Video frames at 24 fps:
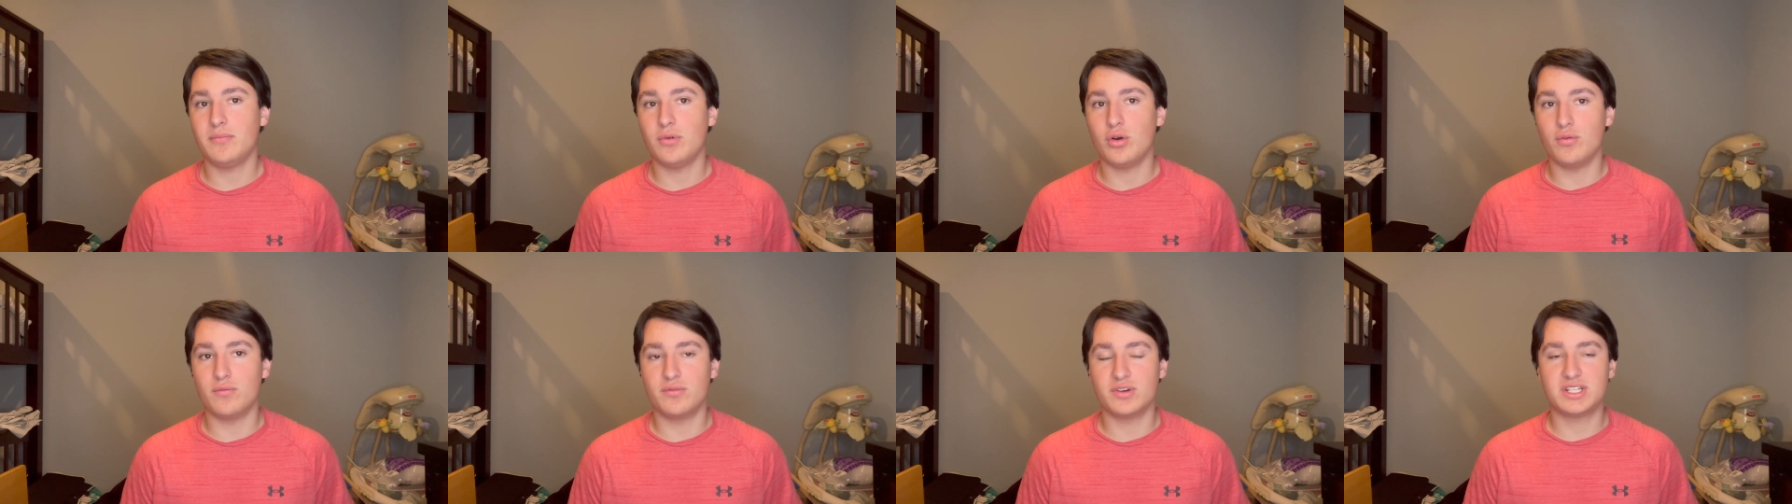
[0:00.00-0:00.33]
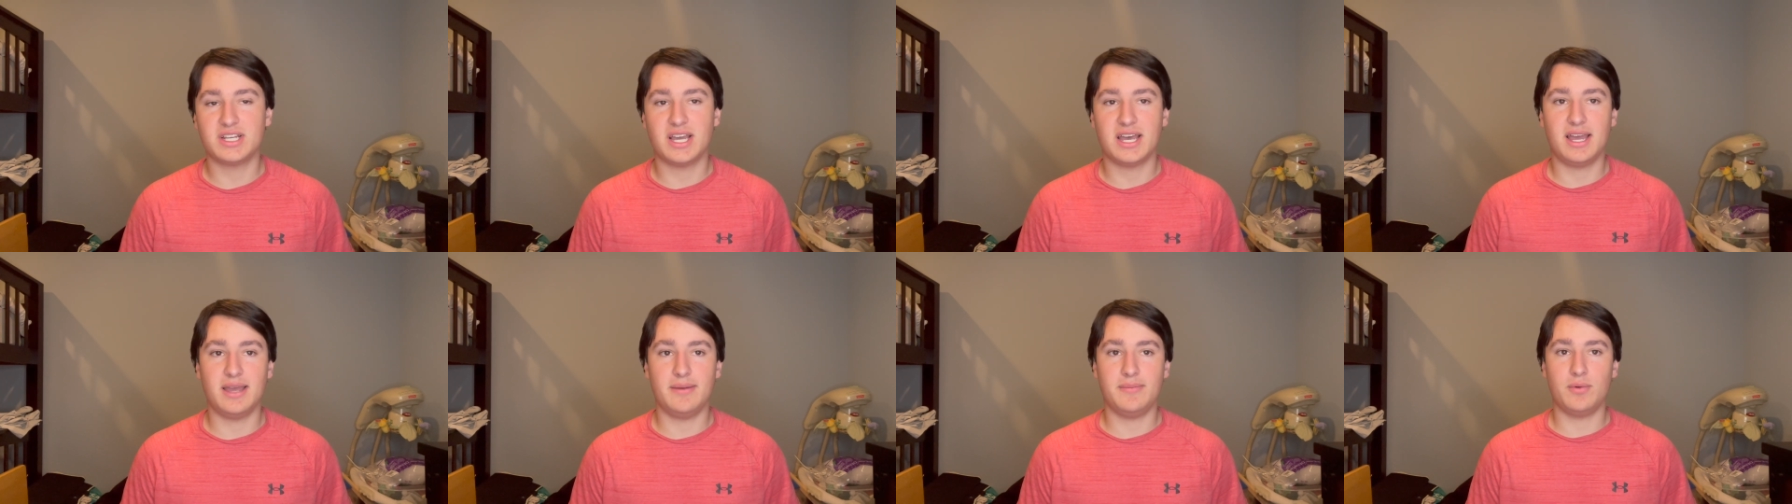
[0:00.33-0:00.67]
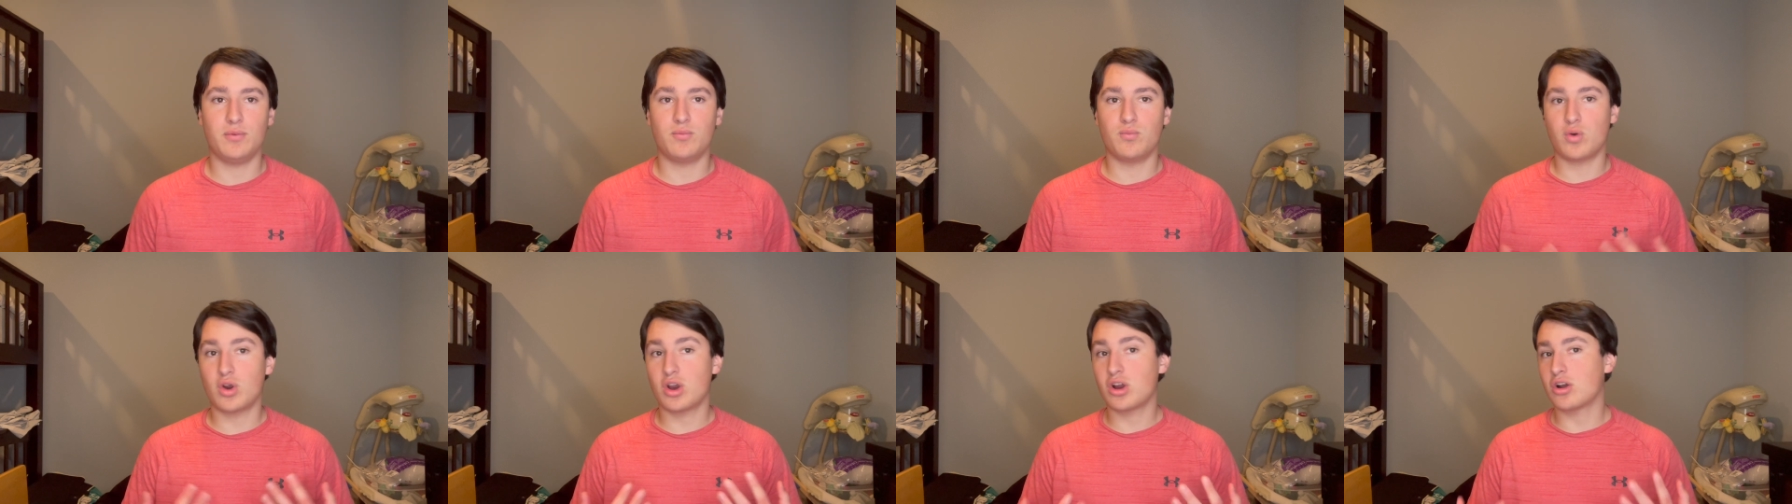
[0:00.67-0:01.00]
over time
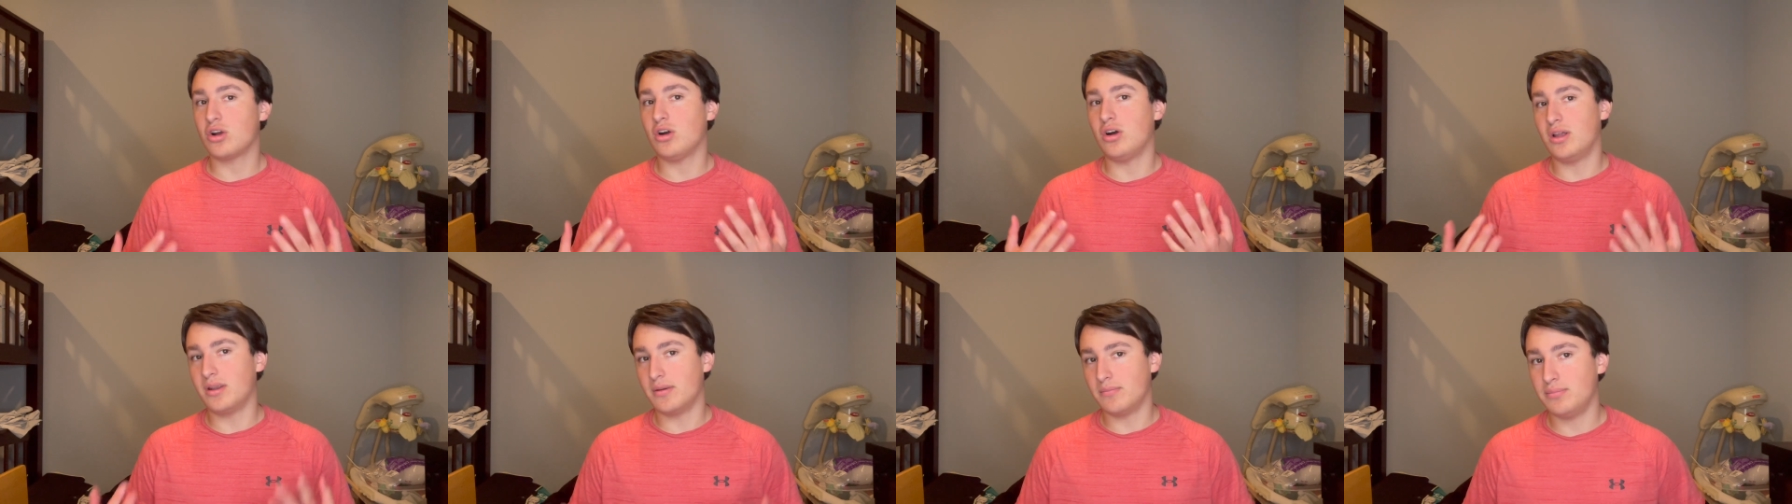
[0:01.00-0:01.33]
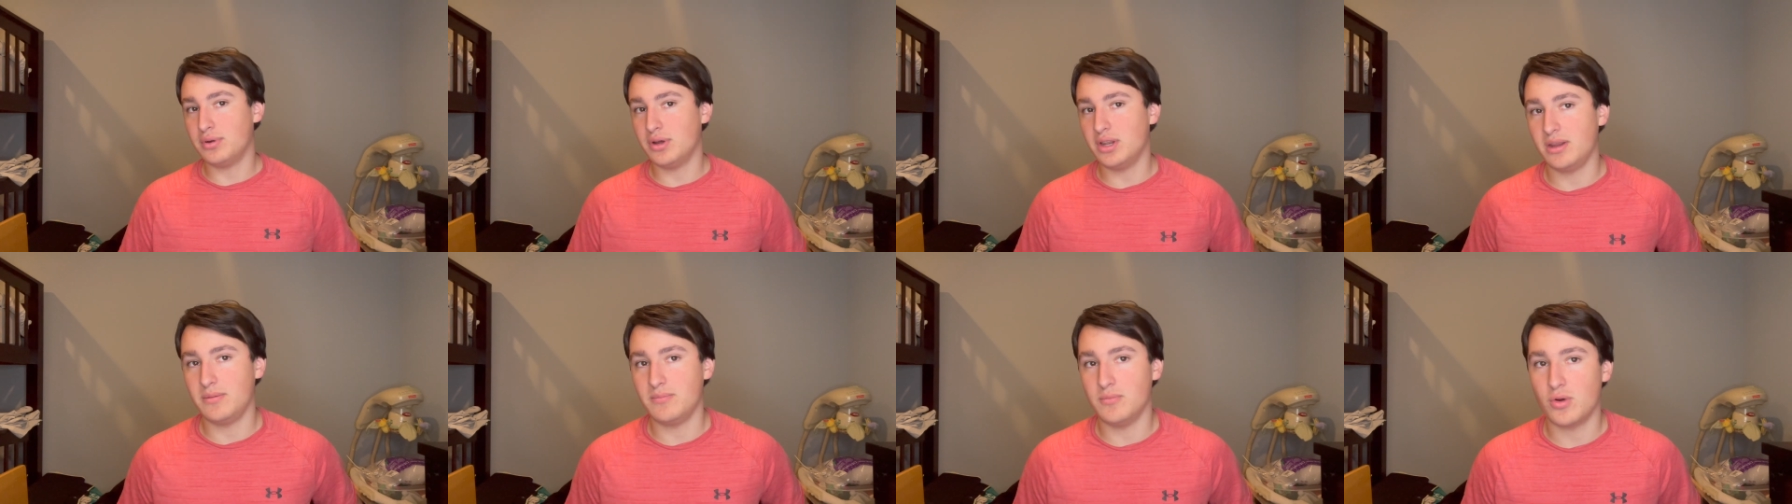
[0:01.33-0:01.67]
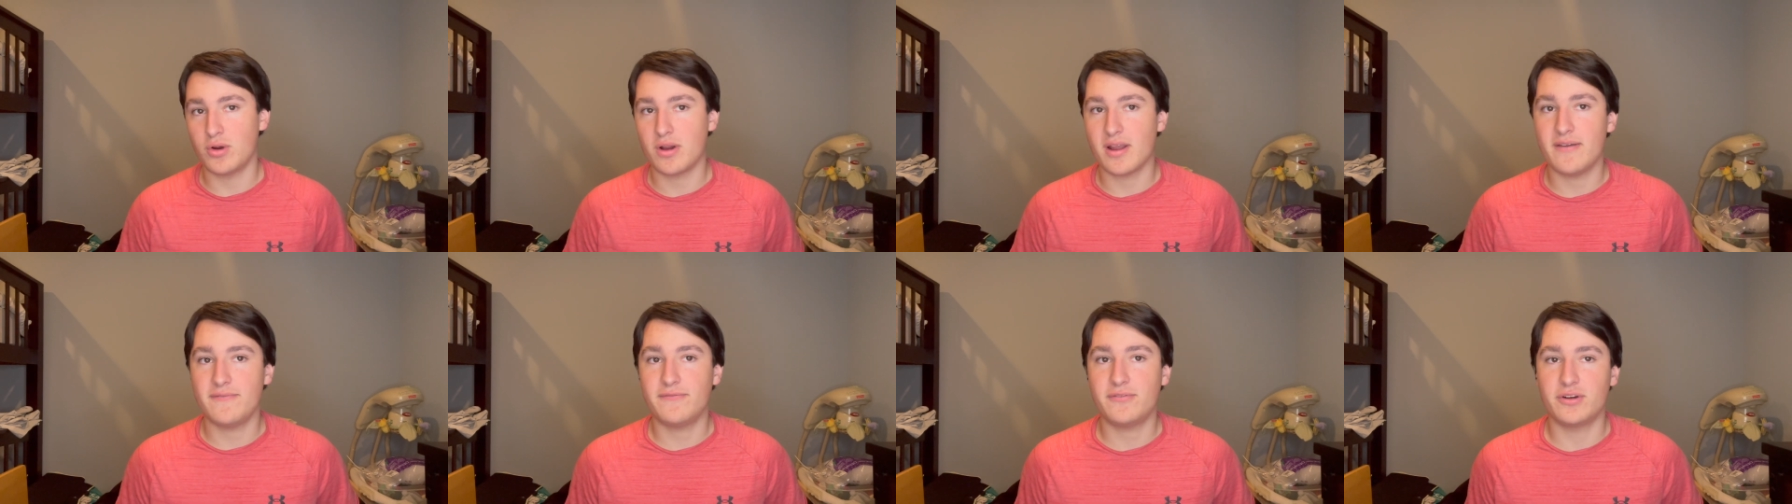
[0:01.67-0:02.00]
and work on putting
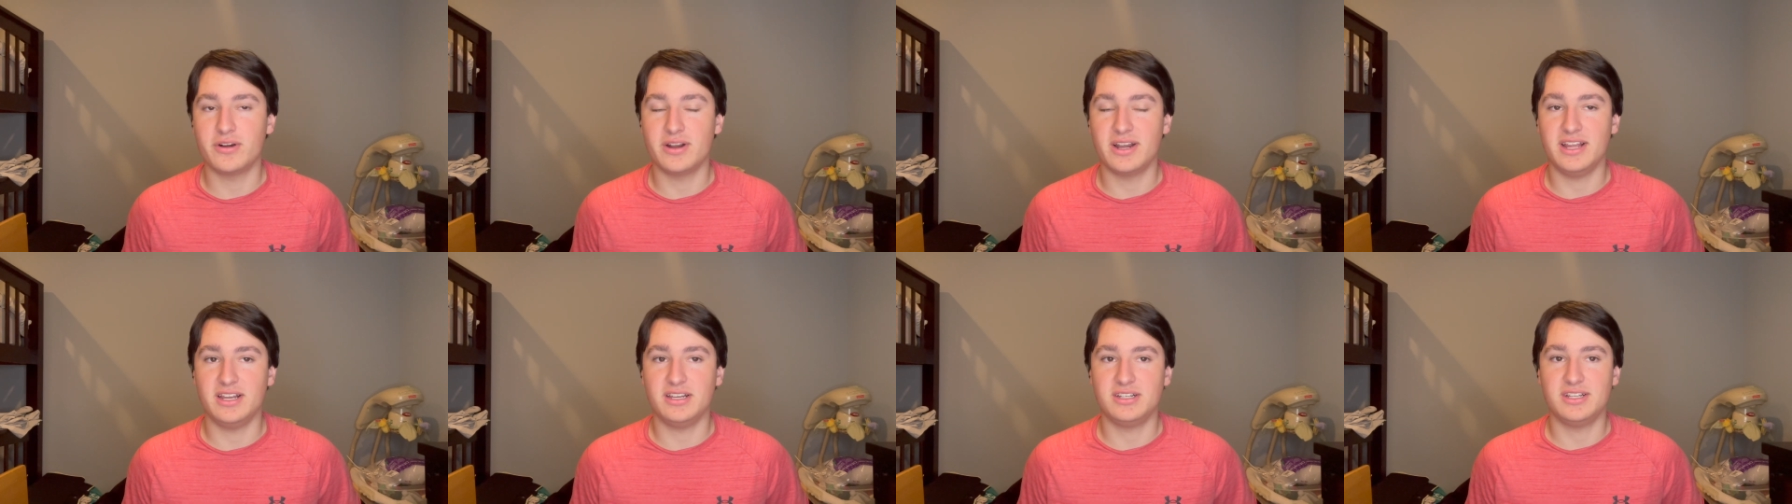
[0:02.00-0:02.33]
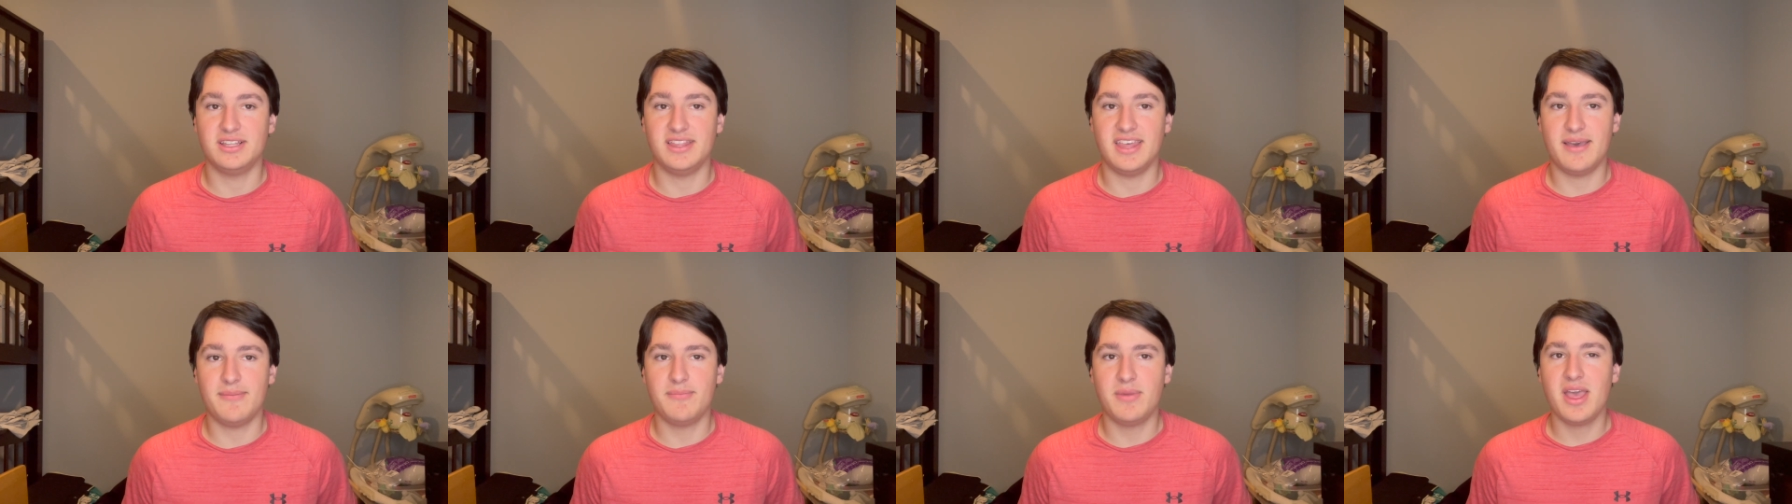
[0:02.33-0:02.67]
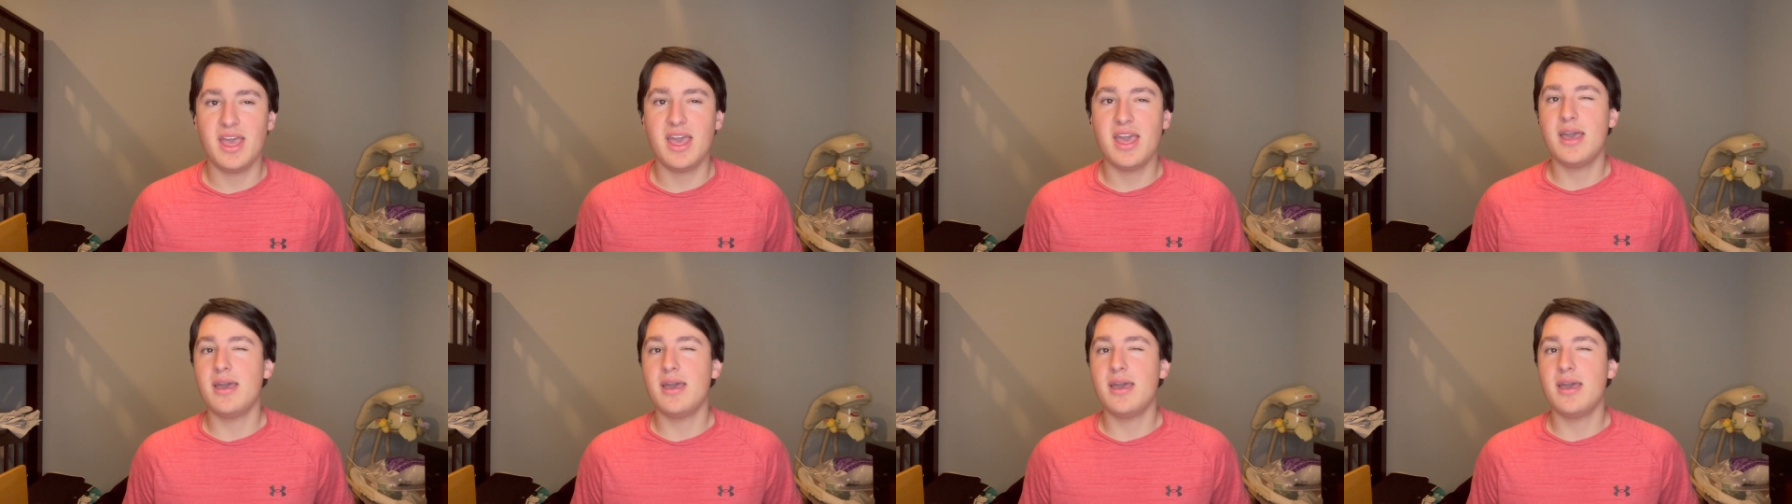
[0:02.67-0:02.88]
more effort into them,